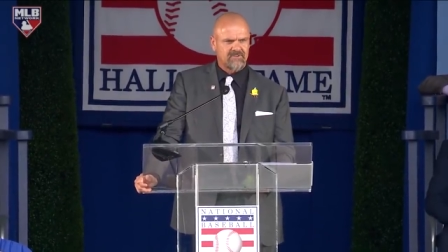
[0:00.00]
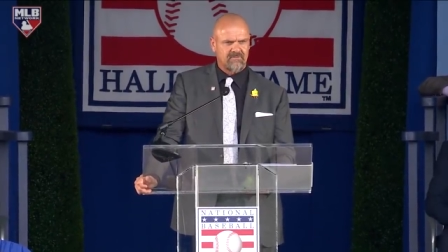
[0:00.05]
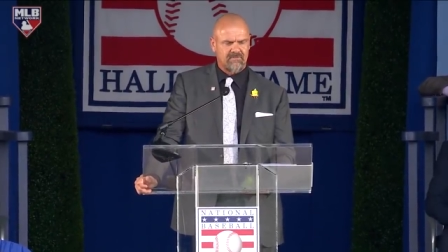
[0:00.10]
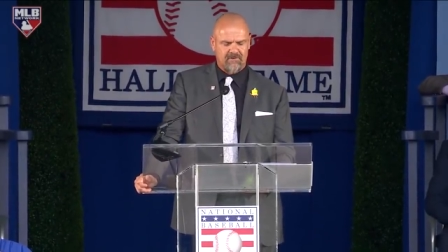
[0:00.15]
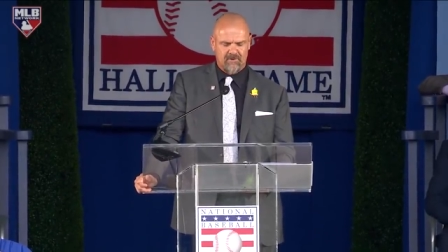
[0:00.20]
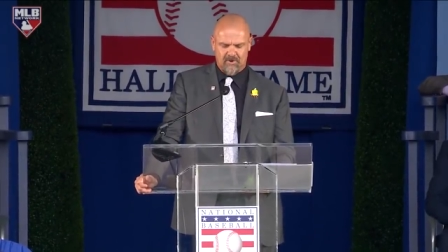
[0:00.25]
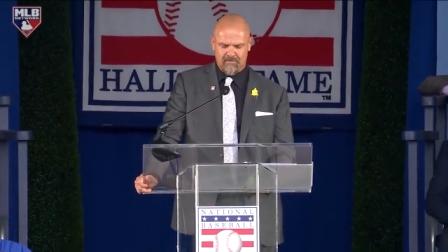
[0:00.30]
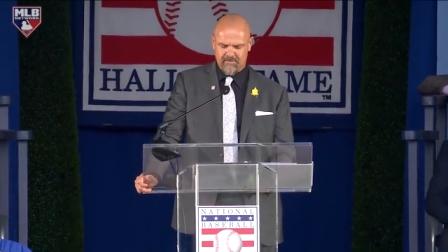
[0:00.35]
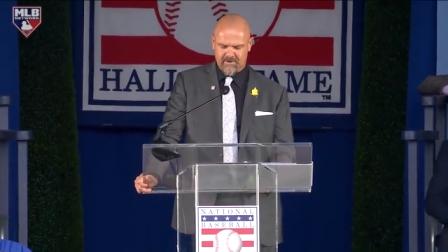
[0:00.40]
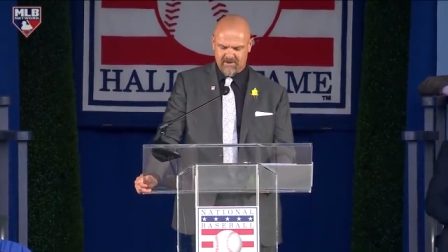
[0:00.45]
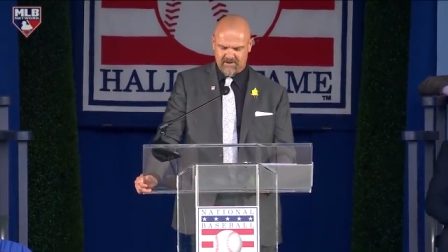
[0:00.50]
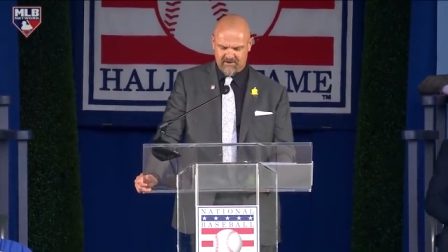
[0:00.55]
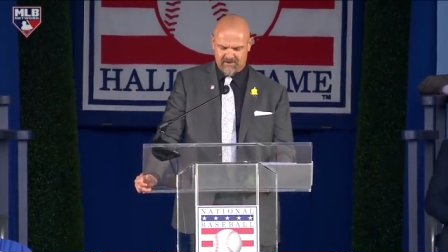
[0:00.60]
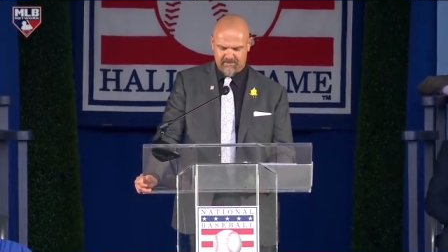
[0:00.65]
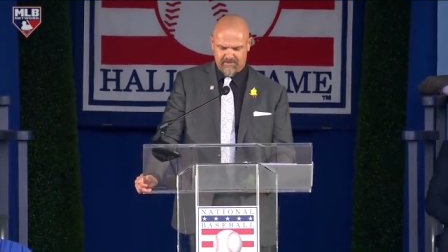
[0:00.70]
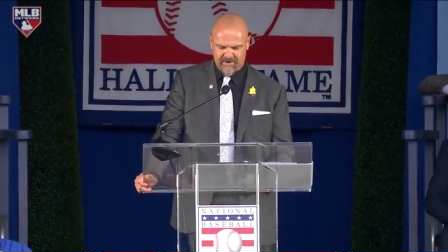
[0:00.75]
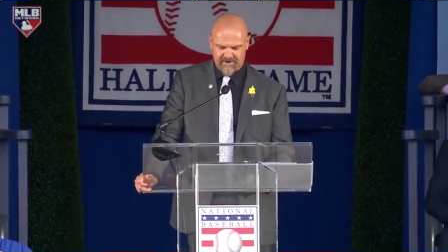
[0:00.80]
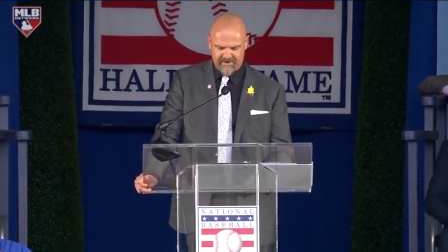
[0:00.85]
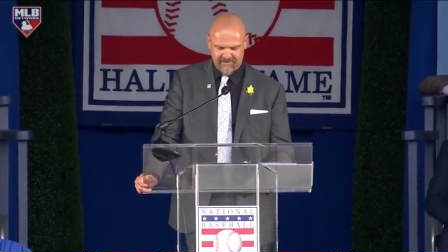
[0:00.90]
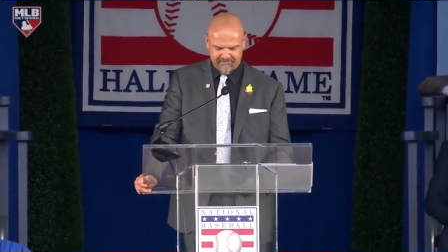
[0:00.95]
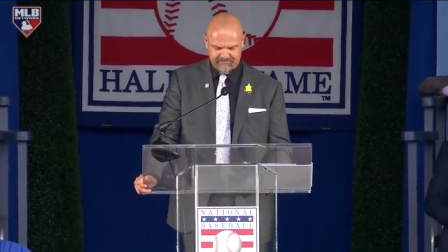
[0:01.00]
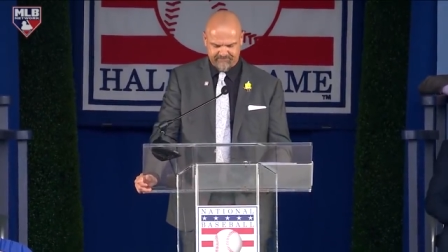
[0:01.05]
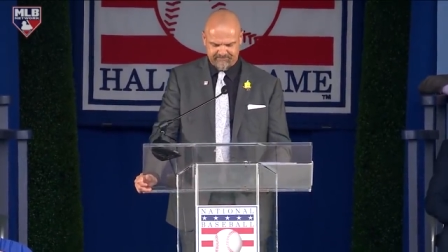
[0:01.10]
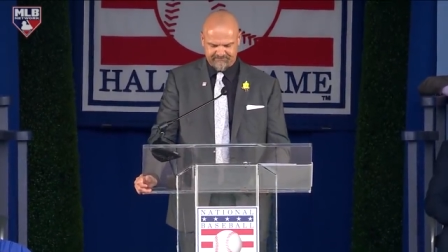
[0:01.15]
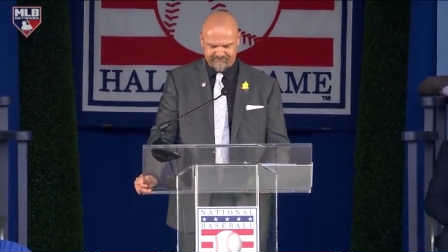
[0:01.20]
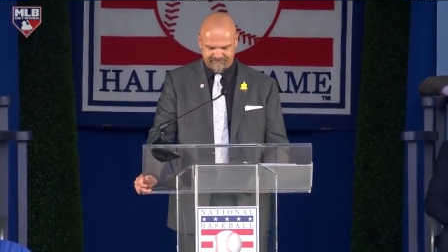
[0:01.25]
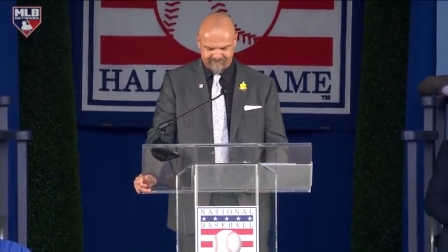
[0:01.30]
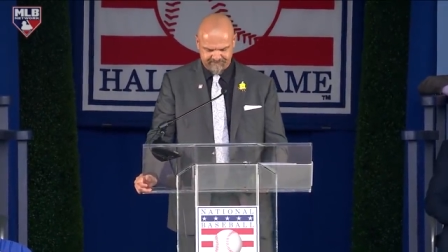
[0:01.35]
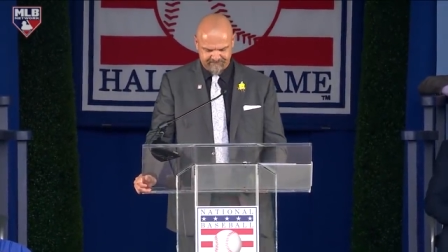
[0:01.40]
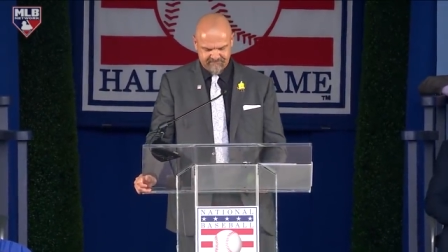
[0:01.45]
to float me a little money.
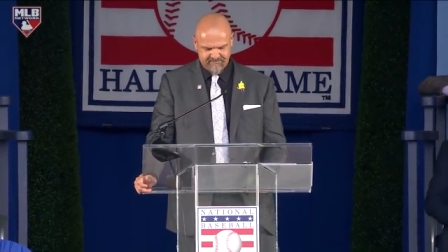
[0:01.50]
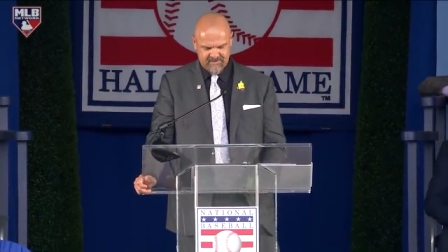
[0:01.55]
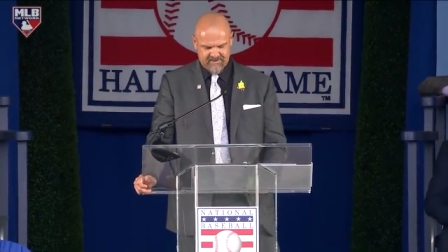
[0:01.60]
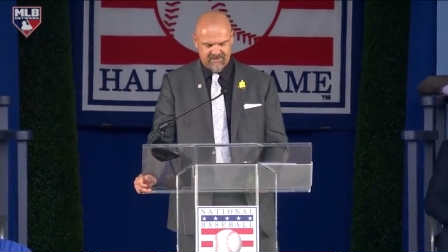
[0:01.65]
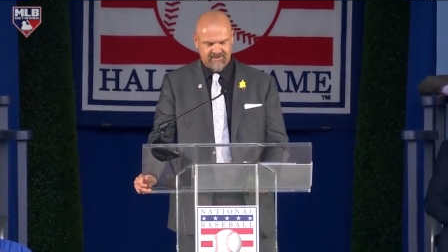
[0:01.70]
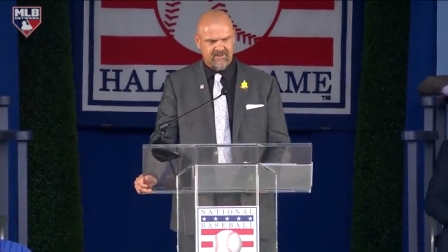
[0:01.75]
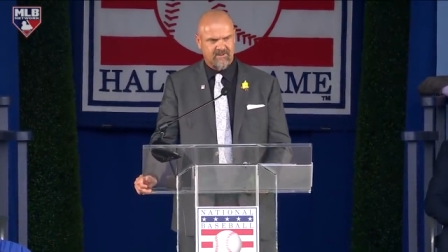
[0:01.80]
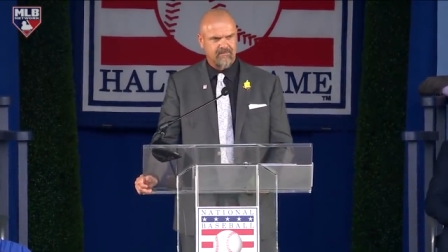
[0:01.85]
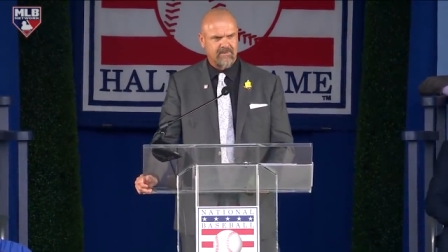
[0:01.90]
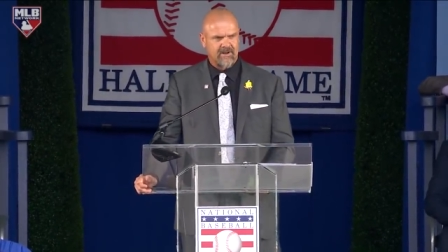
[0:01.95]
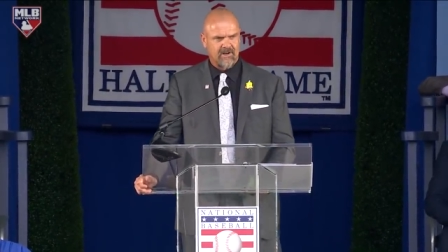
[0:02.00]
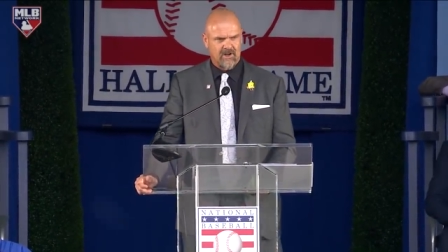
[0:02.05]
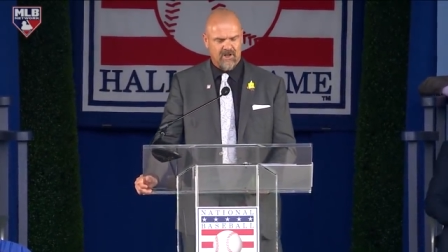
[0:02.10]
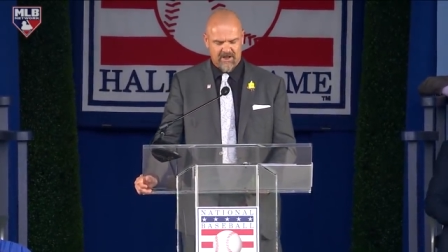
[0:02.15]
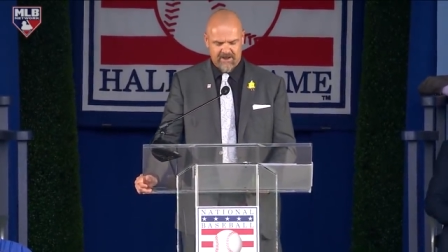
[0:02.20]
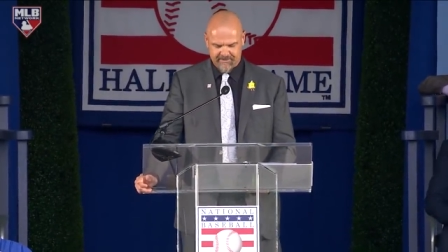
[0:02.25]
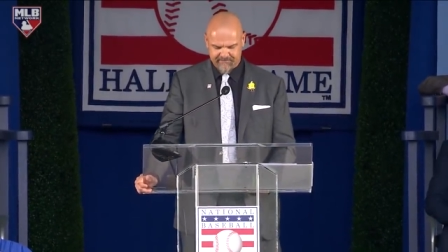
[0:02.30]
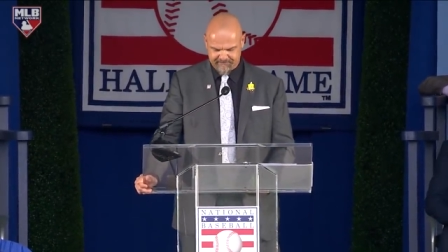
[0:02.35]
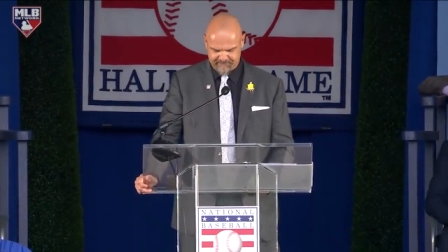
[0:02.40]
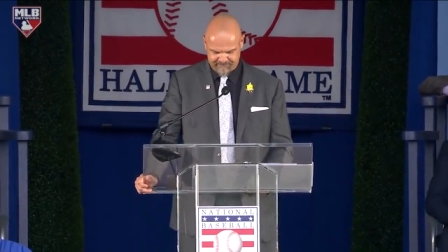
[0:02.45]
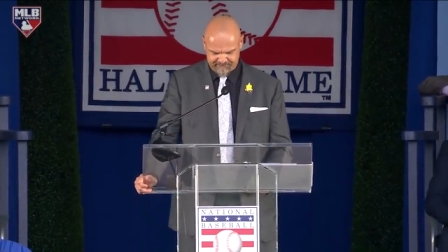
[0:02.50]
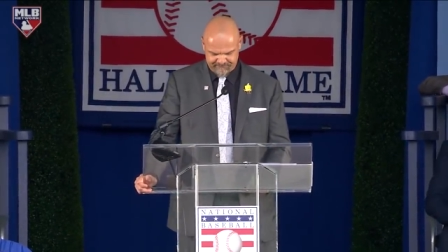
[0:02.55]
It meant a lot.